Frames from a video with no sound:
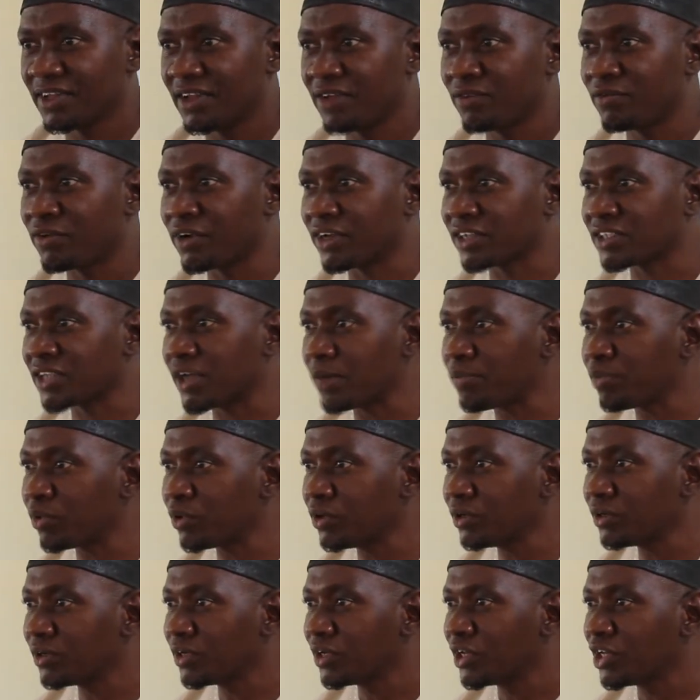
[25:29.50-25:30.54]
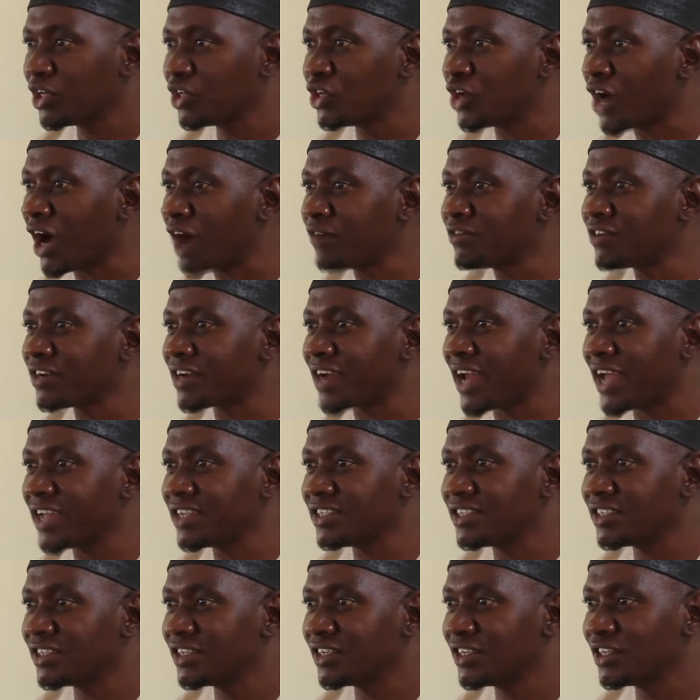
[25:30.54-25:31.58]
For example, you have the right
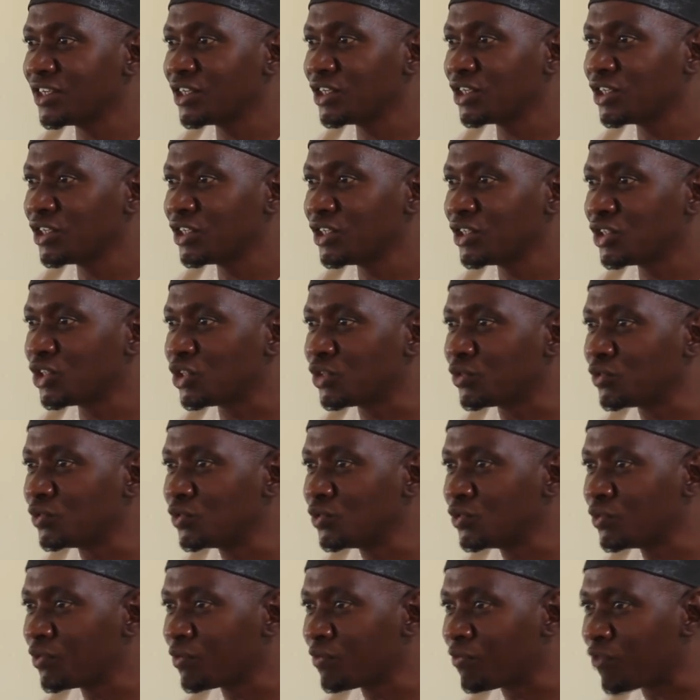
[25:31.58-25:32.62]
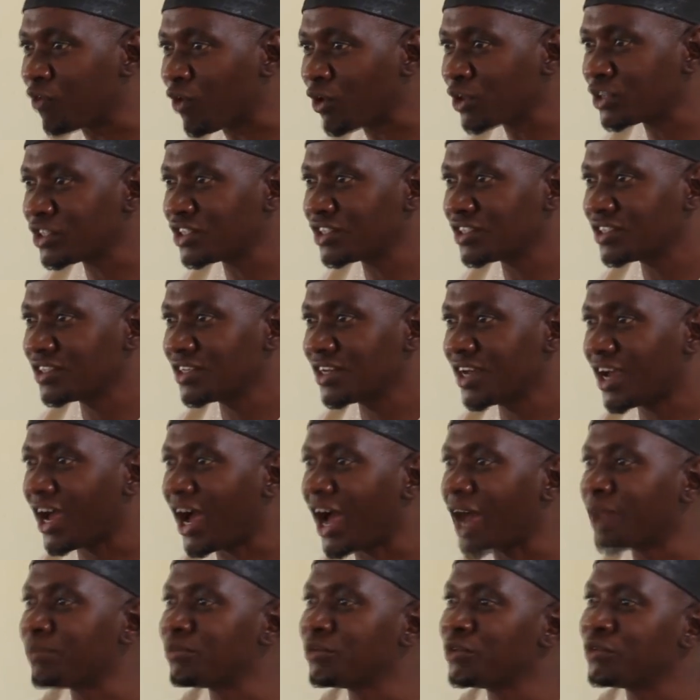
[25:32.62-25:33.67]
to vote
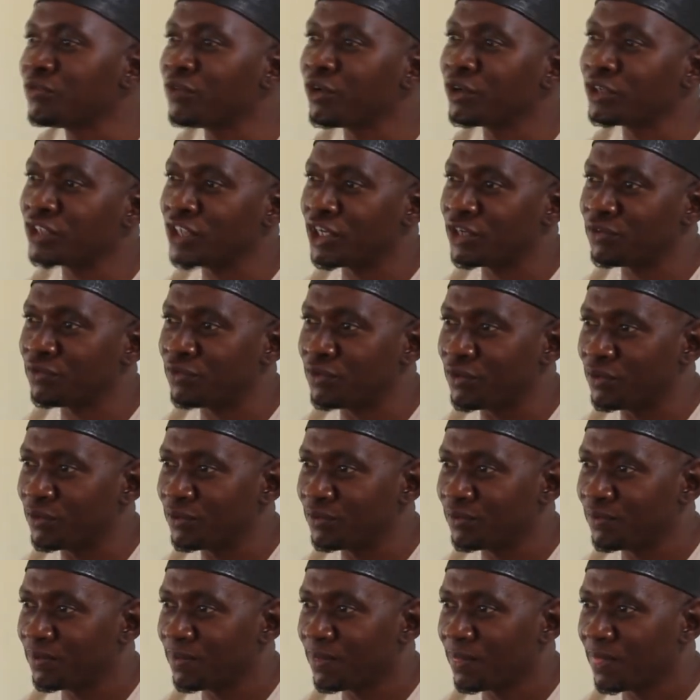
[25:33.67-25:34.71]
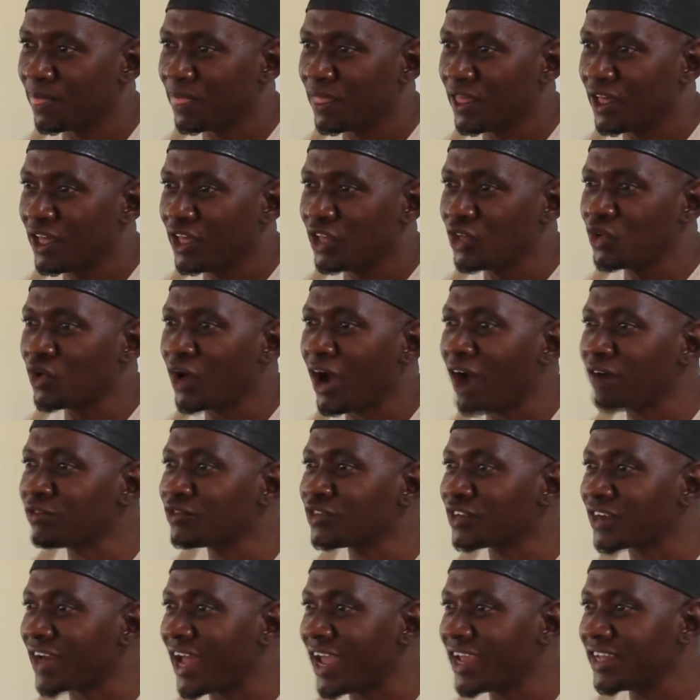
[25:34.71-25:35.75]
and be voted for. You have
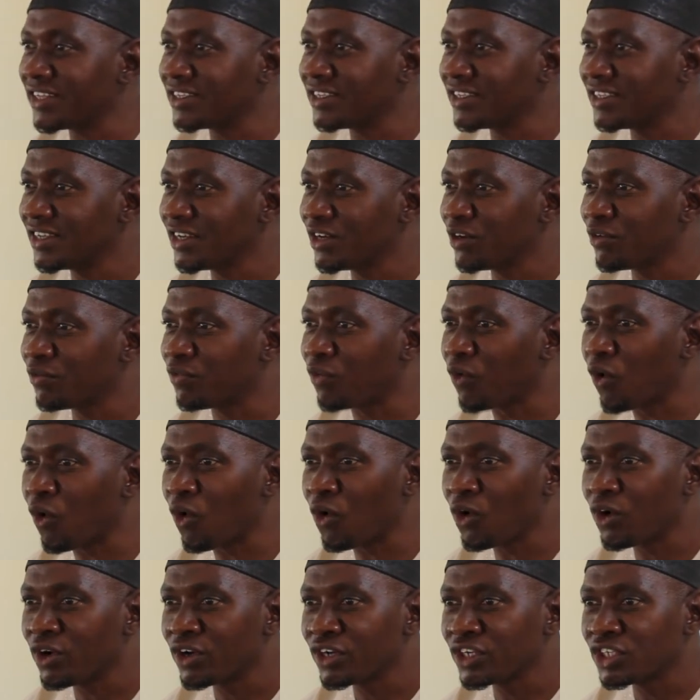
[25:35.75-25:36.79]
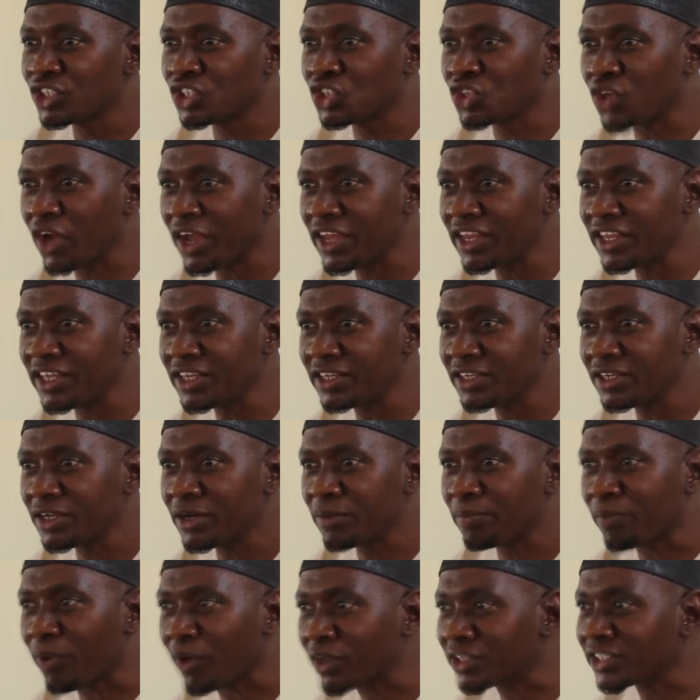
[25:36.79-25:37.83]
the right for
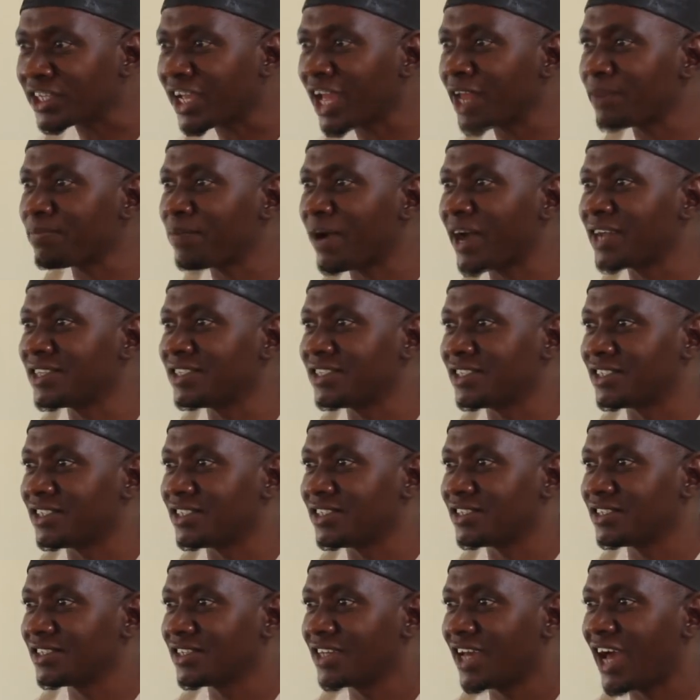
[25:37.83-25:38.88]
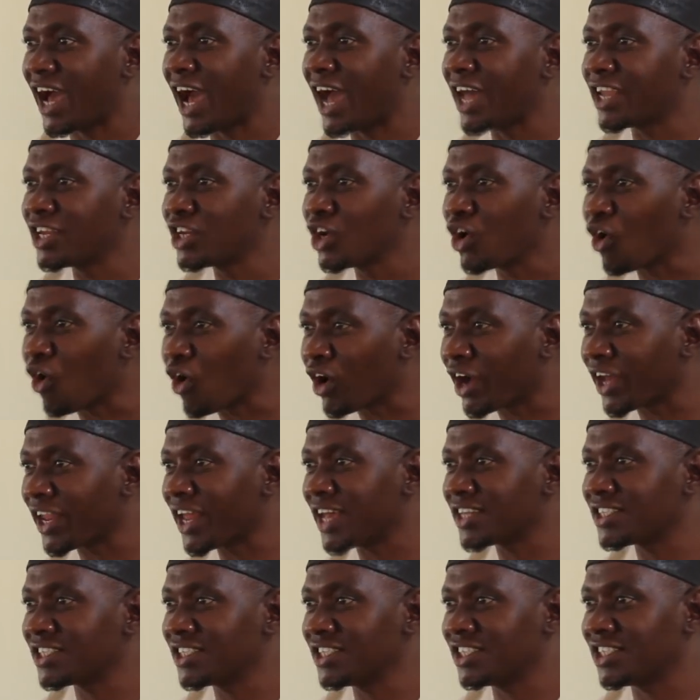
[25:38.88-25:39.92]
joining political parties and
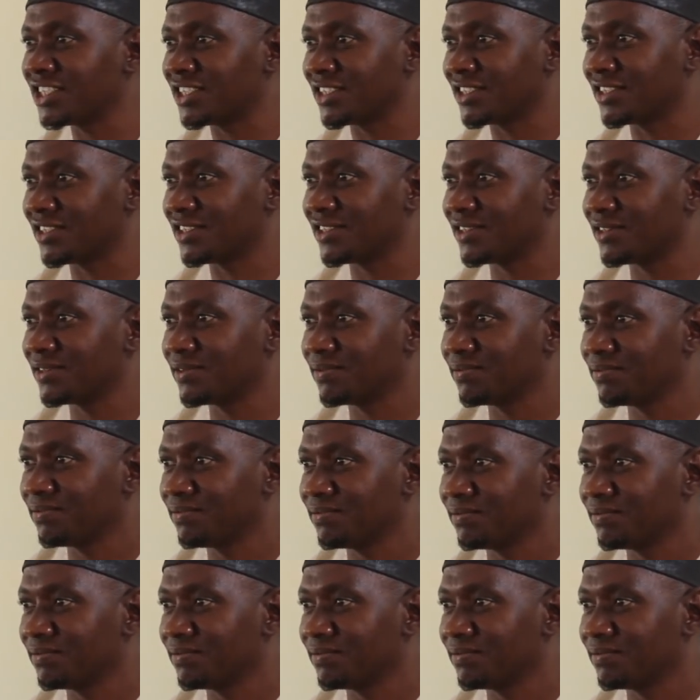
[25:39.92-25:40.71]
organizations.